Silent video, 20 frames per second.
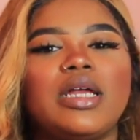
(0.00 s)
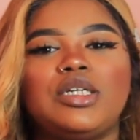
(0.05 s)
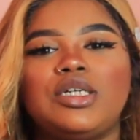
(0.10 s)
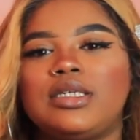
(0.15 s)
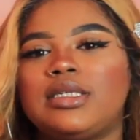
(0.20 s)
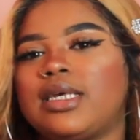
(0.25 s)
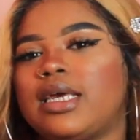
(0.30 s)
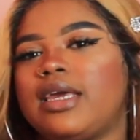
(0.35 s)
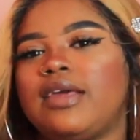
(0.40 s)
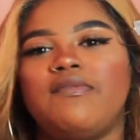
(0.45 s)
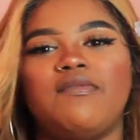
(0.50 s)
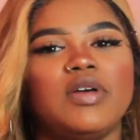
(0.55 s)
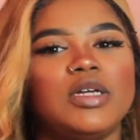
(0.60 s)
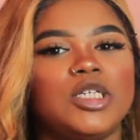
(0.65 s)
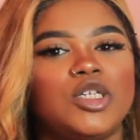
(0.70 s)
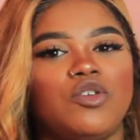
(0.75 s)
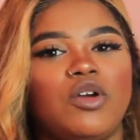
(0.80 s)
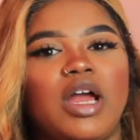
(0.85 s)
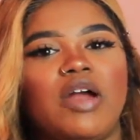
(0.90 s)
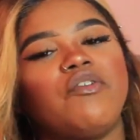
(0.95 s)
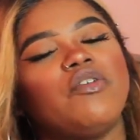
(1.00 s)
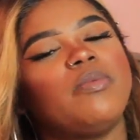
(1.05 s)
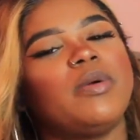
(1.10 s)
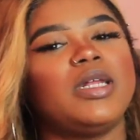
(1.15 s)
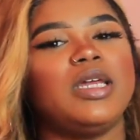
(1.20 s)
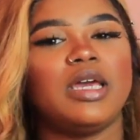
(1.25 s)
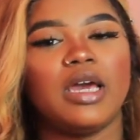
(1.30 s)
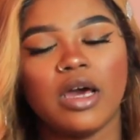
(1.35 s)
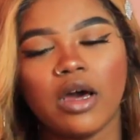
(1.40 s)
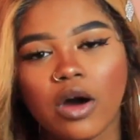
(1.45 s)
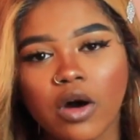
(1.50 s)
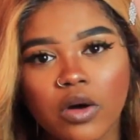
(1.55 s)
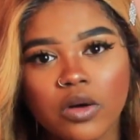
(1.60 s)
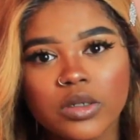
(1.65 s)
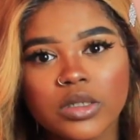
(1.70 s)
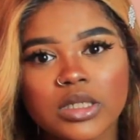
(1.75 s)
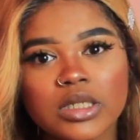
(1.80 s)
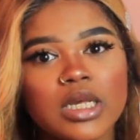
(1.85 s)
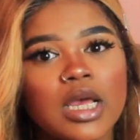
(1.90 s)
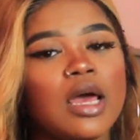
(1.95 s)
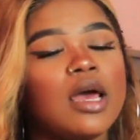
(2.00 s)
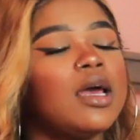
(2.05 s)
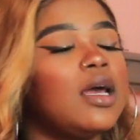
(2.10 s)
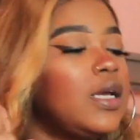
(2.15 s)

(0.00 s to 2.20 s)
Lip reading: just events for everybody else.